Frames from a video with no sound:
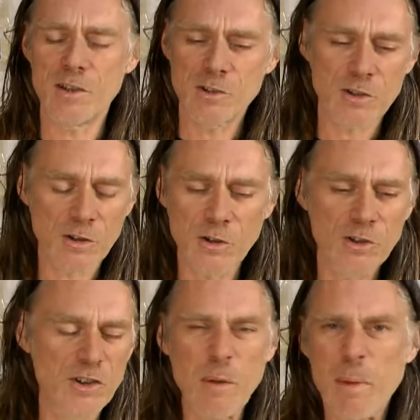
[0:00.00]
I could
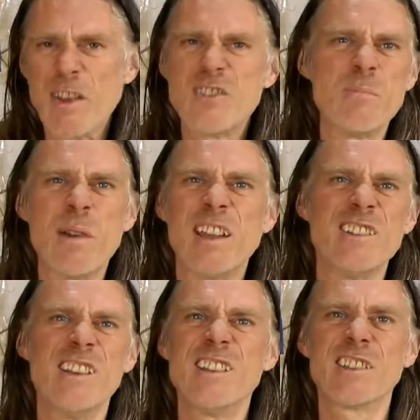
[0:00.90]
have done a Patreon page
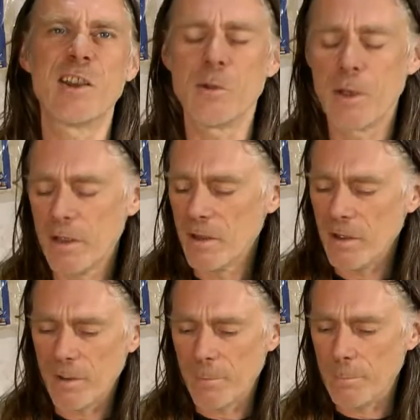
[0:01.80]
years ago,
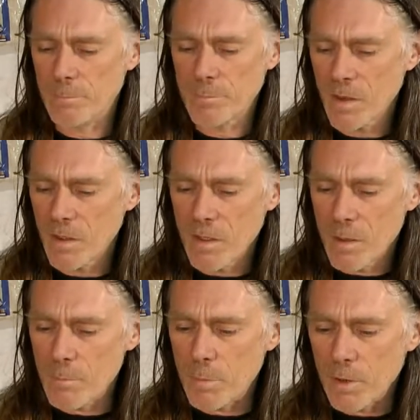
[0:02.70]

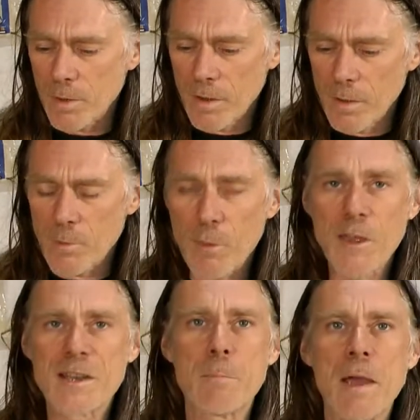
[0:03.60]
but the
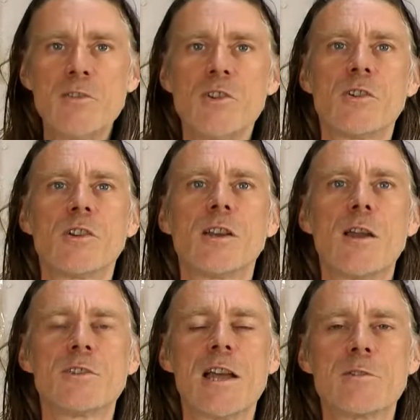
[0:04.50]
thing is, Patreon could
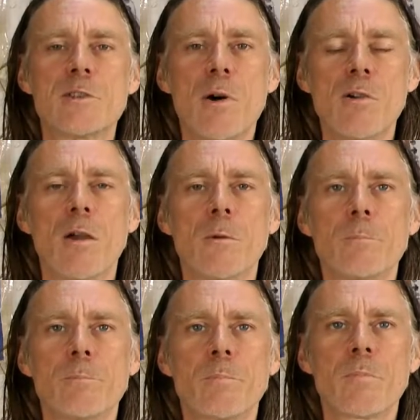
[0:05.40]
close down tomorrow.
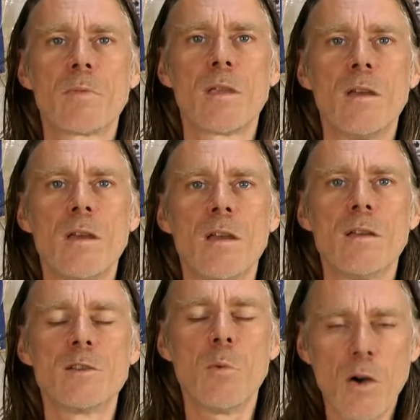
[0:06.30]

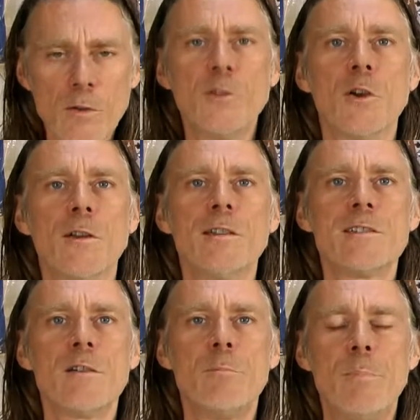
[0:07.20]
So what I've done is
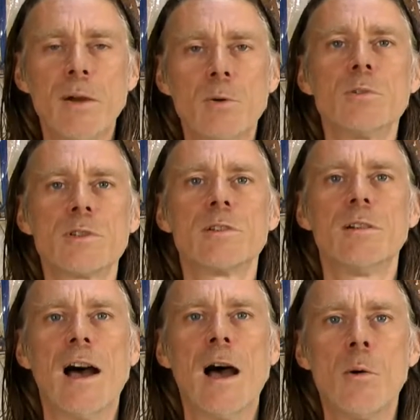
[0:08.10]
I've built
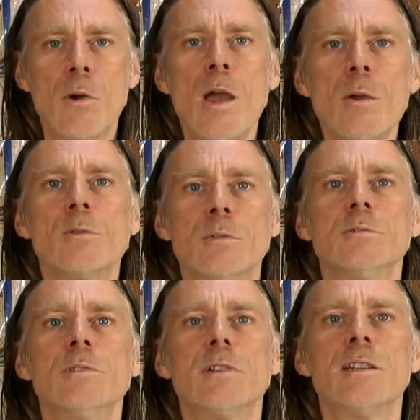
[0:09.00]
our
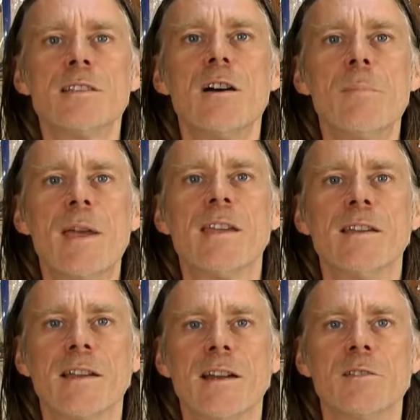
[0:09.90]
own guitar making
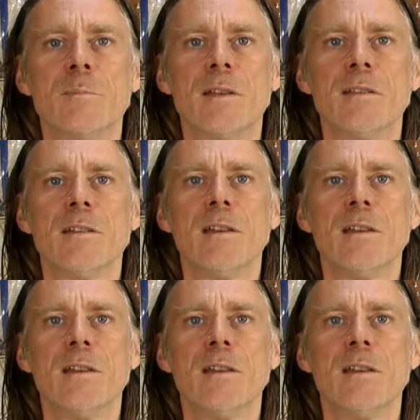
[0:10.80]
academy.